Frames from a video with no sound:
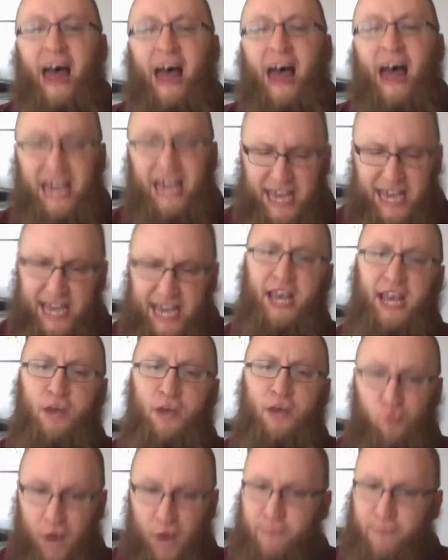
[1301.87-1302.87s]
He is a
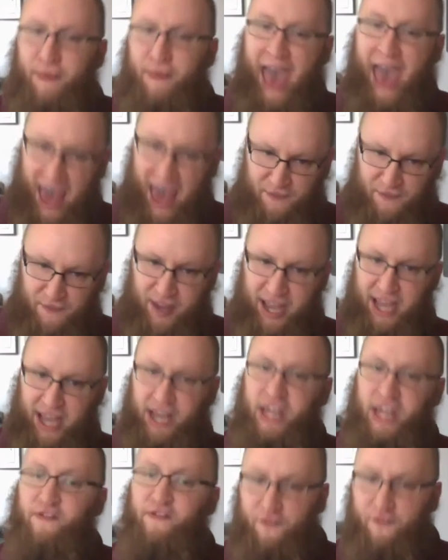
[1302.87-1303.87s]
rape advocate. He
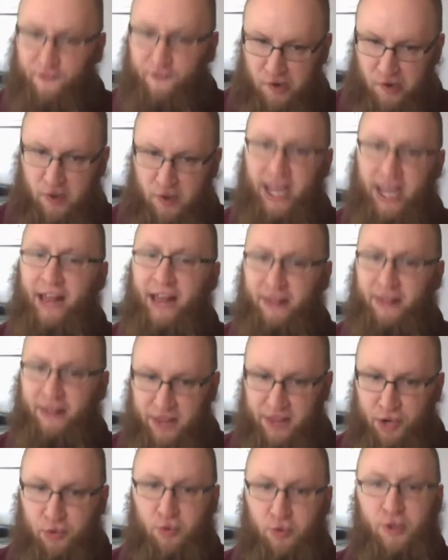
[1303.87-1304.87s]
fully and
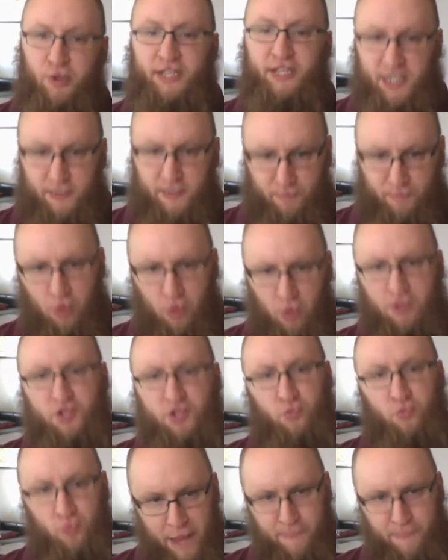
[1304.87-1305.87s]
literally supports
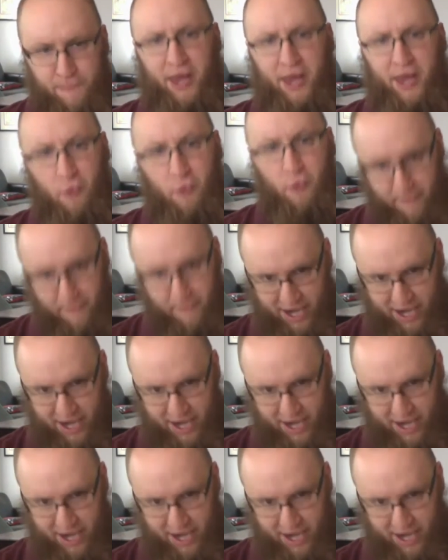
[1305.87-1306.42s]
raping women.